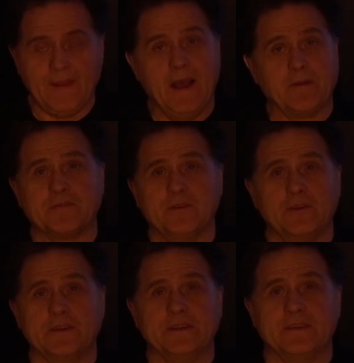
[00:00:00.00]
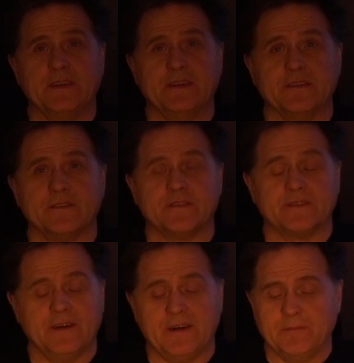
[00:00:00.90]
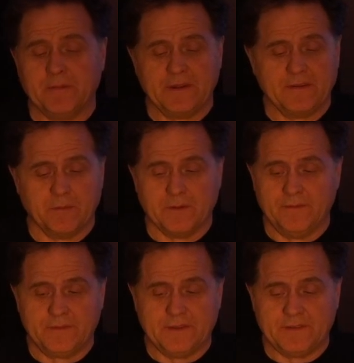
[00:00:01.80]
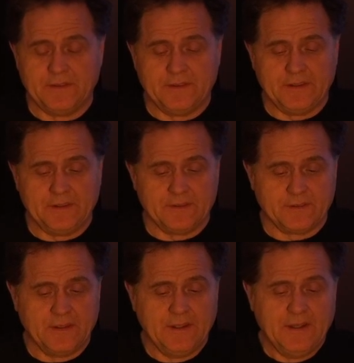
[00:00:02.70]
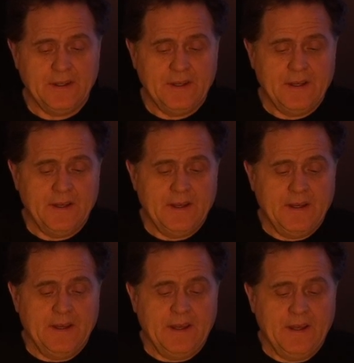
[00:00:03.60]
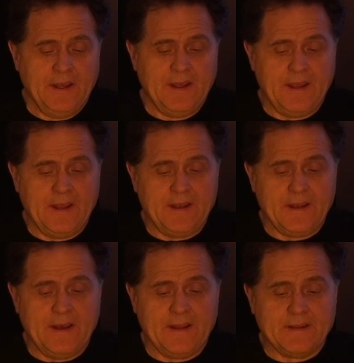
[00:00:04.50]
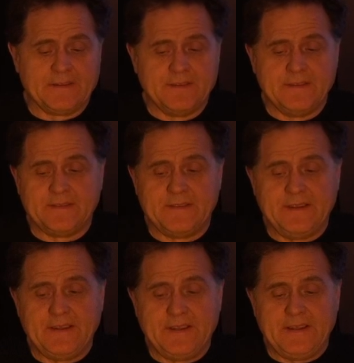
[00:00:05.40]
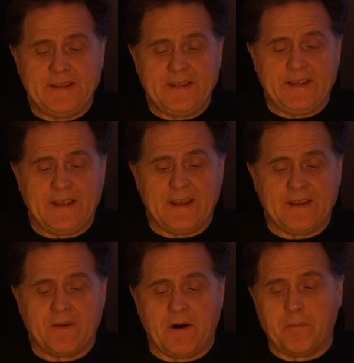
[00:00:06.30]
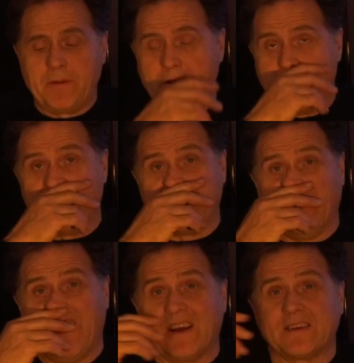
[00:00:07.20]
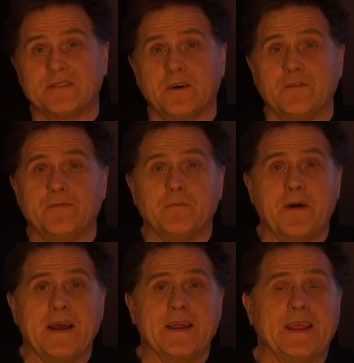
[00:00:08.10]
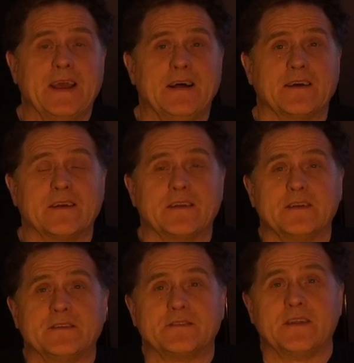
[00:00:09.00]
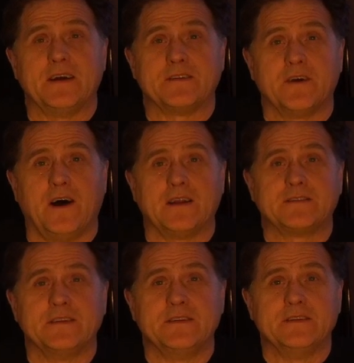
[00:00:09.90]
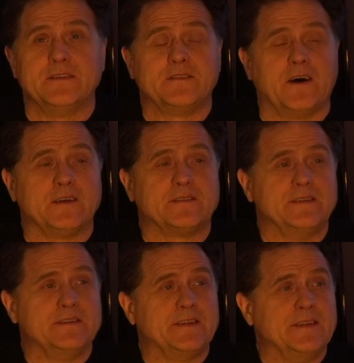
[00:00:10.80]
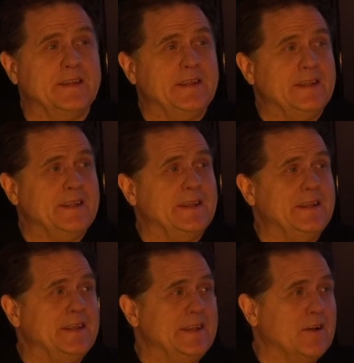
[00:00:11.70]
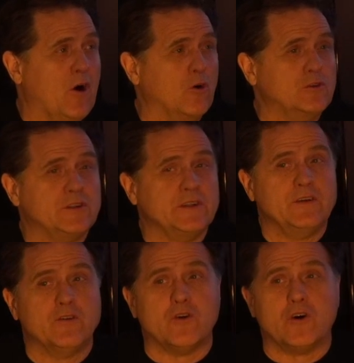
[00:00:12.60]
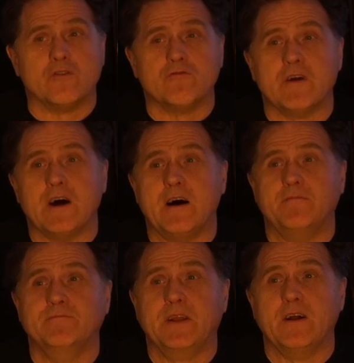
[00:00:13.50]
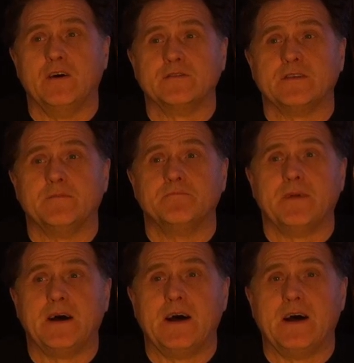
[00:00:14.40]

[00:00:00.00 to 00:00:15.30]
Absolutely ingenious, unbelievable, just ingenious. And this is the end-all, be-all clock. So if the Mayan calendar gets tossed into the ocean, or some